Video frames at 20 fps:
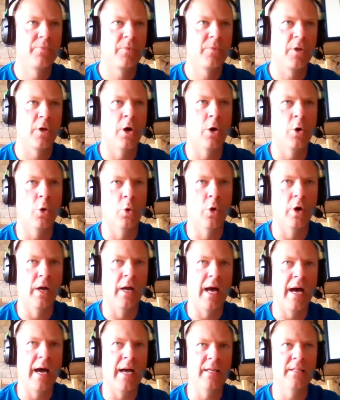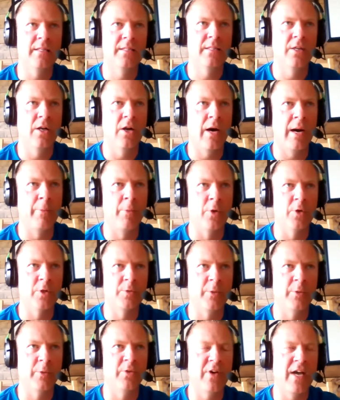are organized, I'm one of those
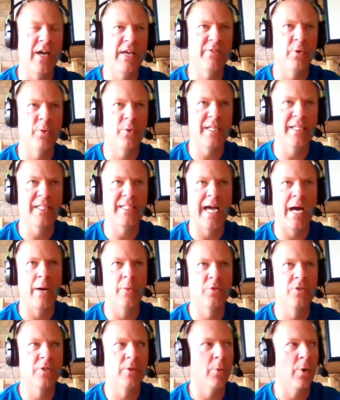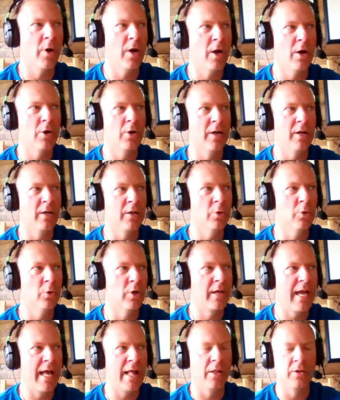people, if I have it written down somewhere or in a Google
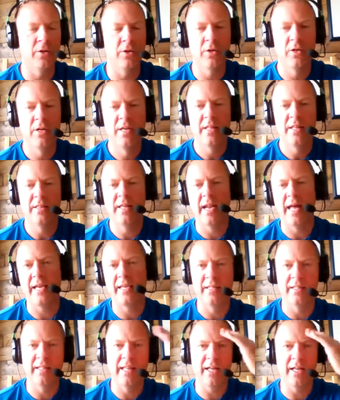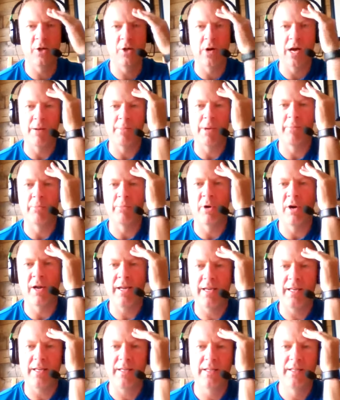Calendar, then I can let it go out of my
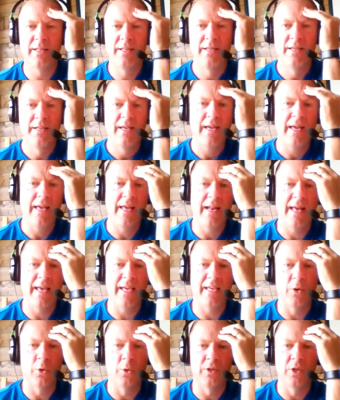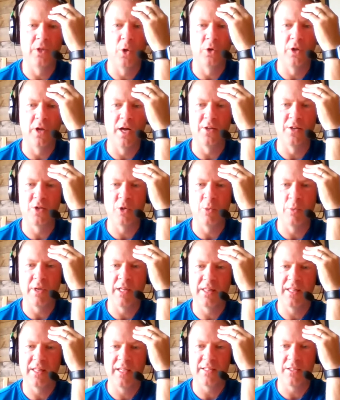brain. And I can only hold on to so many
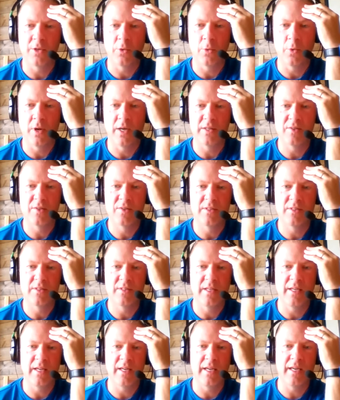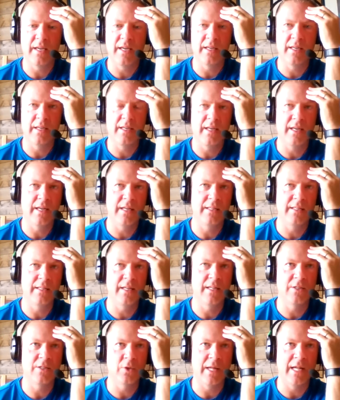things at once. And
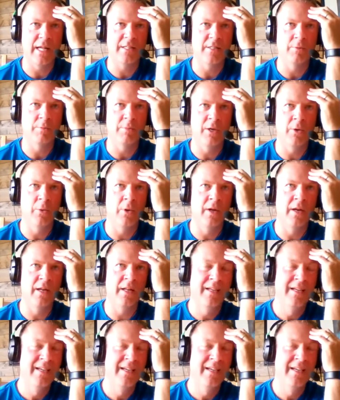so that's the big one.